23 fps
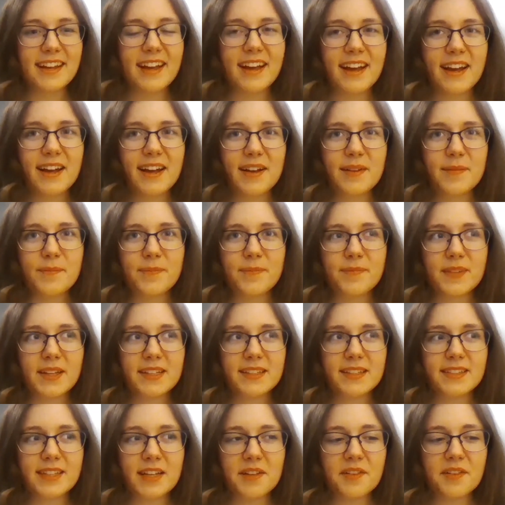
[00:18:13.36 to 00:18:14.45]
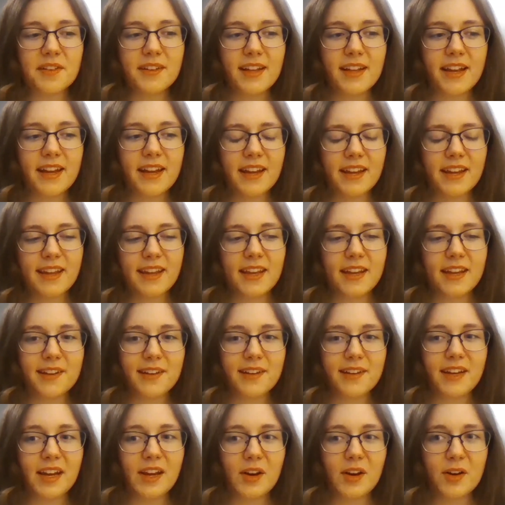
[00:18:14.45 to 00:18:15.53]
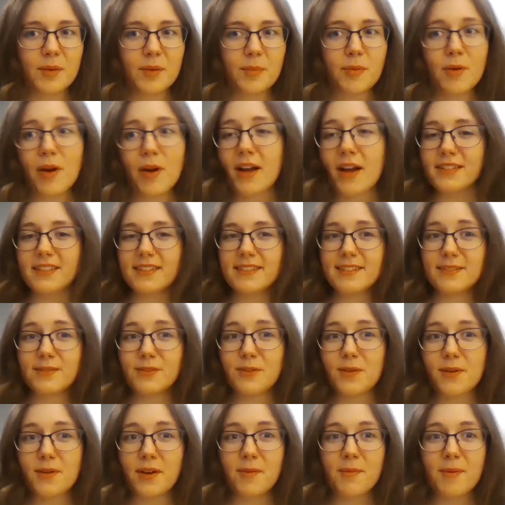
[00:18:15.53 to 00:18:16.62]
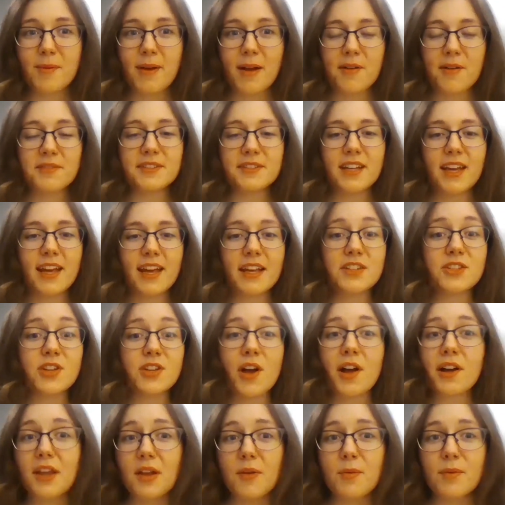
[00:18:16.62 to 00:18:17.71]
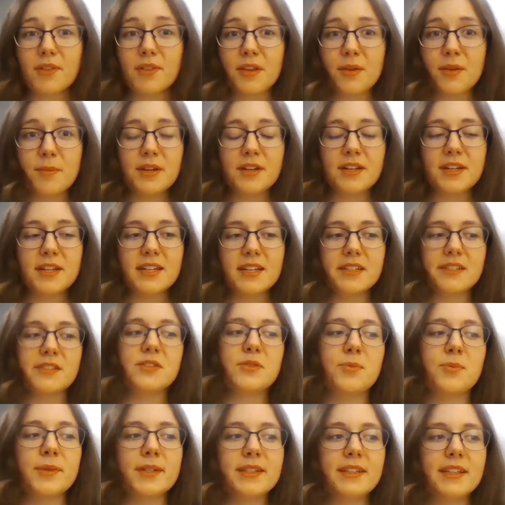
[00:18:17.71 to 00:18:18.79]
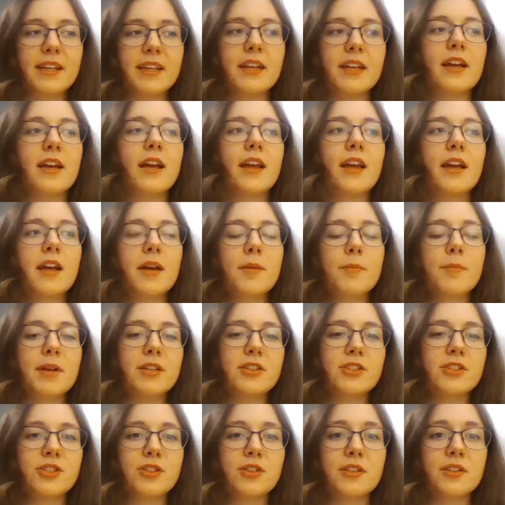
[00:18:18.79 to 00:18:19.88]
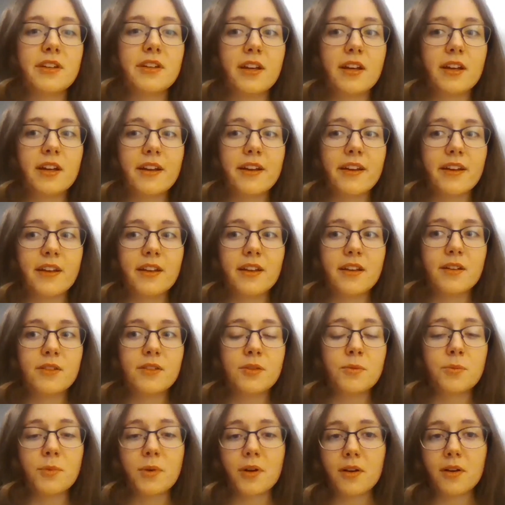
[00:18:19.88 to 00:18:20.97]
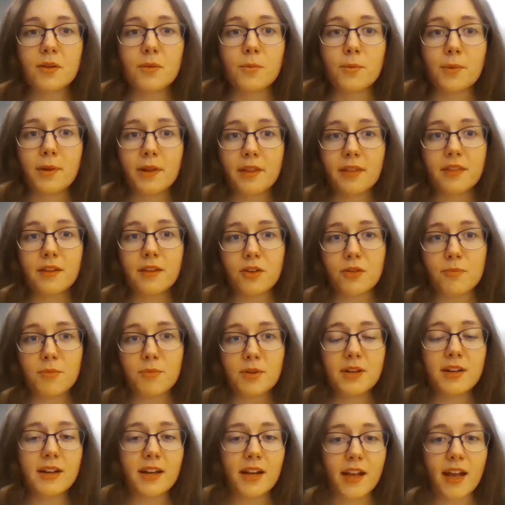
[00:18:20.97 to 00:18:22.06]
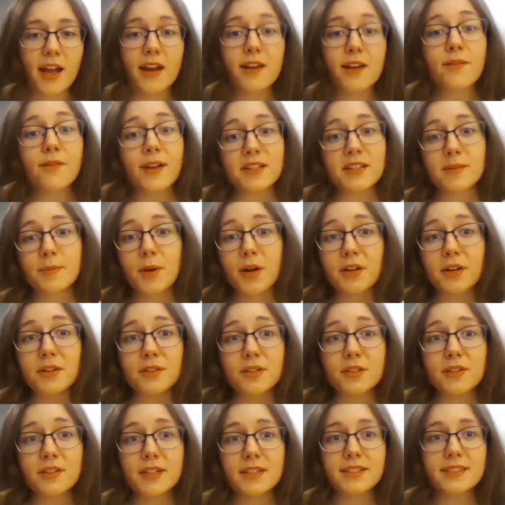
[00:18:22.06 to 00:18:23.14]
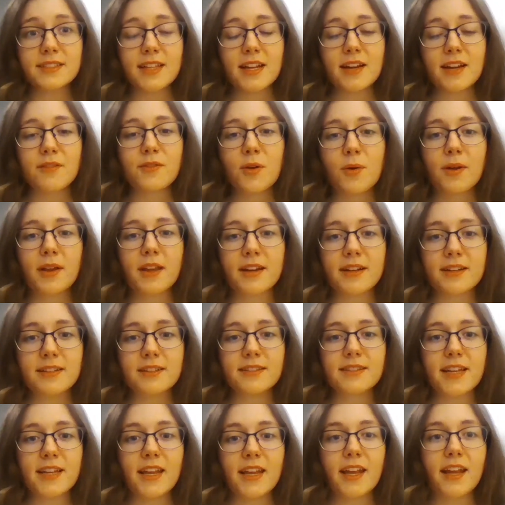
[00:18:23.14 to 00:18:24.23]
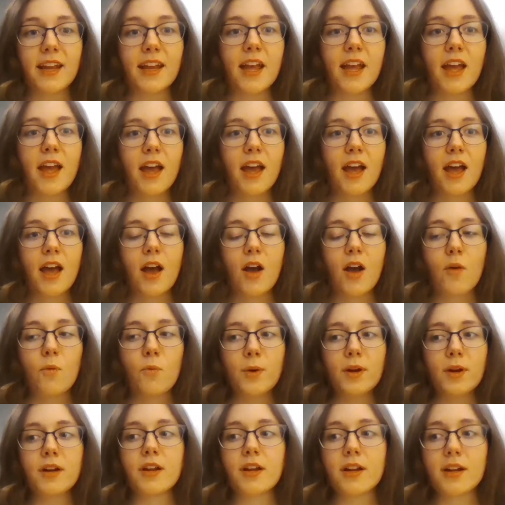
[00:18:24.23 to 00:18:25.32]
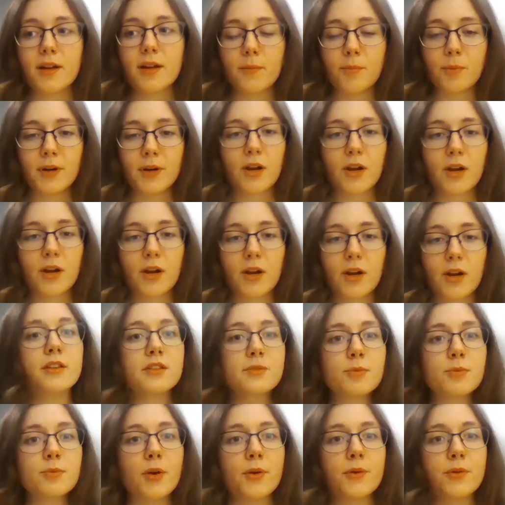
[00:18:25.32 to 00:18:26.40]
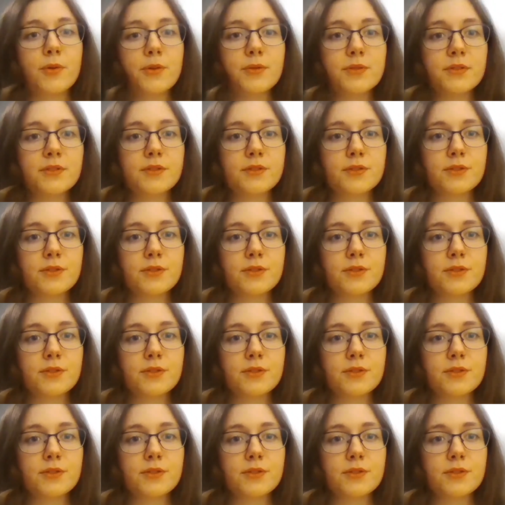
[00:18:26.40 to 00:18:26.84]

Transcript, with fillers: Um, it sounded like in your process of going around and talking with communities, you really made sure to, to work with the community kind of as a partner, instead of going in and saying, we're going to bring all this produce.